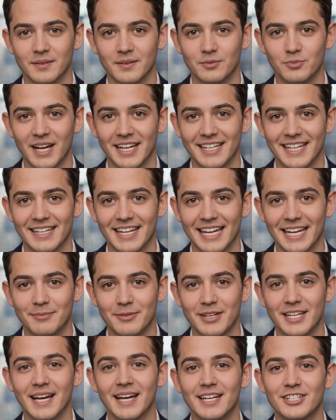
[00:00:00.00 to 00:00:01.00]
Reddit
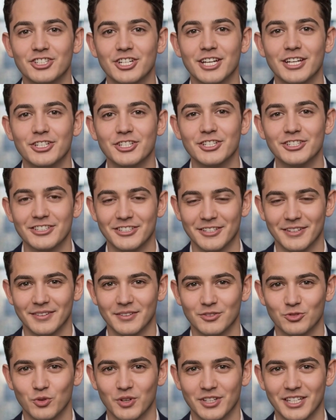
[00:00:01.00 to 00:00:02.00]
API changes,
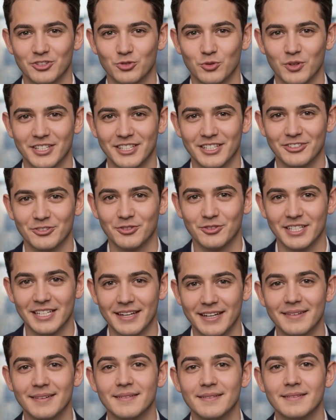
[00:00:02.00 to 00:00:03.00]

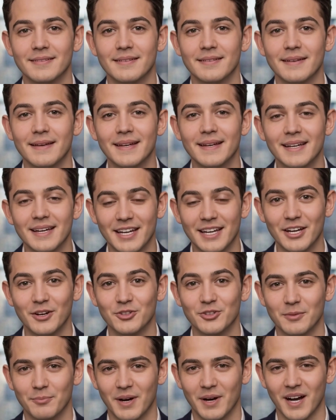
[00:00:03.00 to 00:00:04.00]
2023,
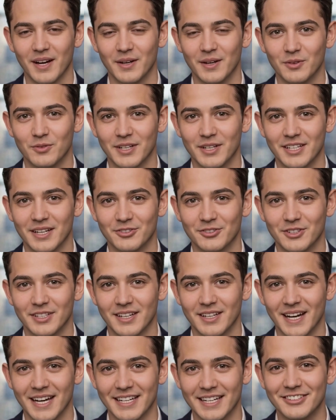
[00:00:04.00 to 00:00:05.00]
killed Apollo and other
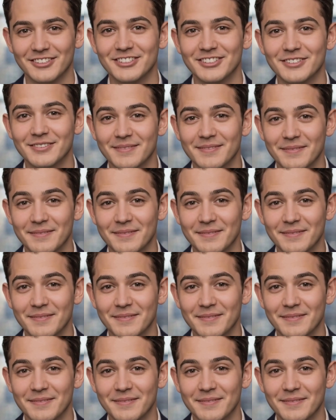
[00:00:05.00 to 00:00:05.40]
clients.